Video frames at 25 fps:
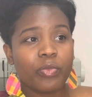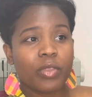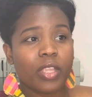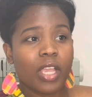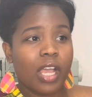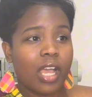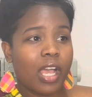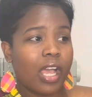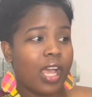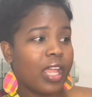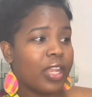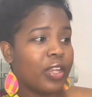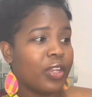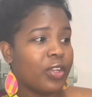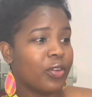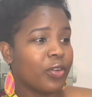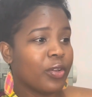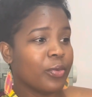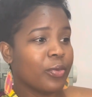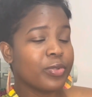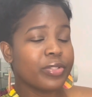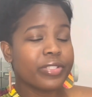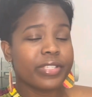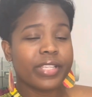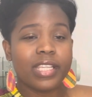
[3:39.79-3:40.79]
and
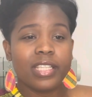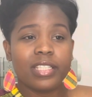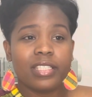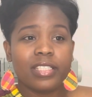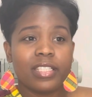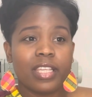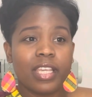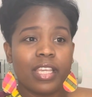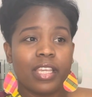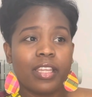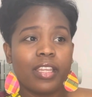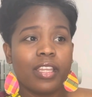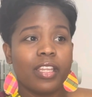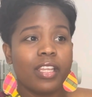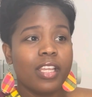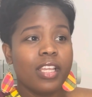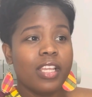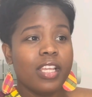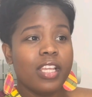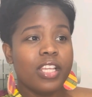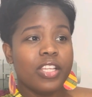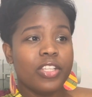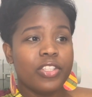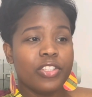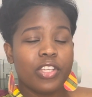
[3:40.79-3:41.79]
represented
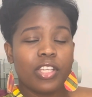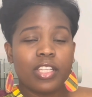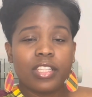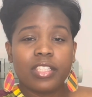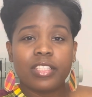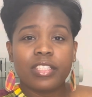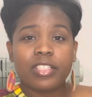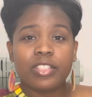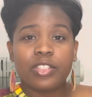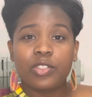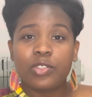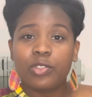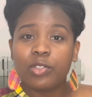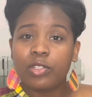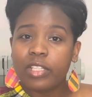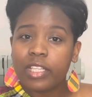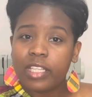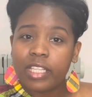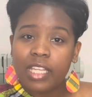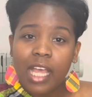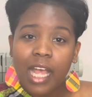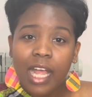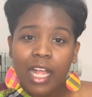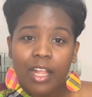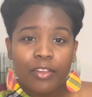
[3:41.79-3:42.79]
just
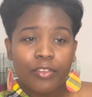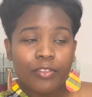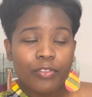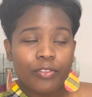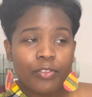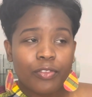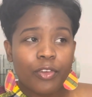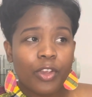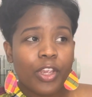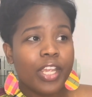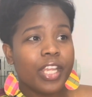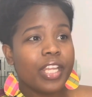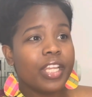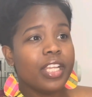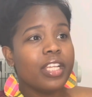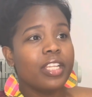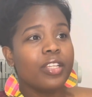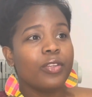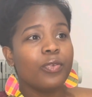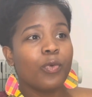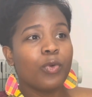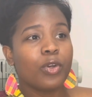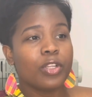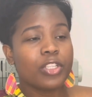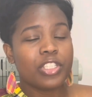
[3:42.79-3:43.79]
Julian Alfred
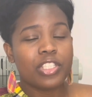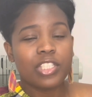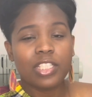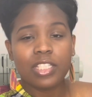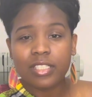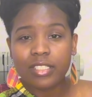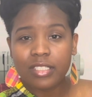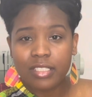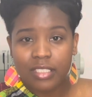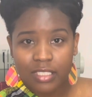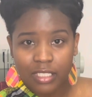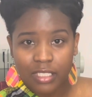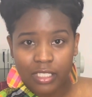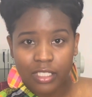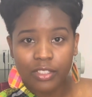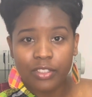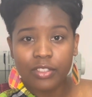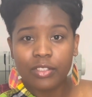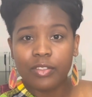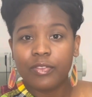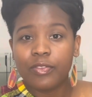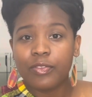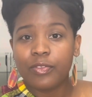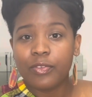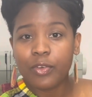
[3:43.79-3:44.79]
and what she's
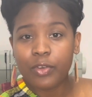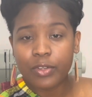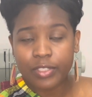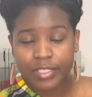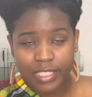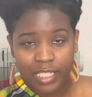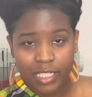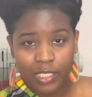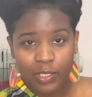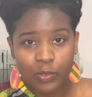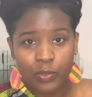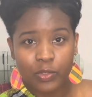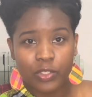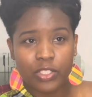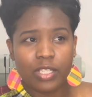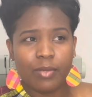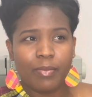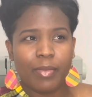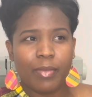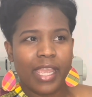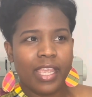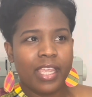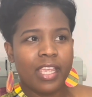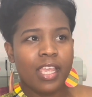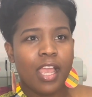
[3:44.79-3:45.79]
done for Saint Lucia
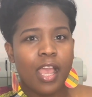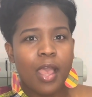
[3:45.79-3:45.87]
by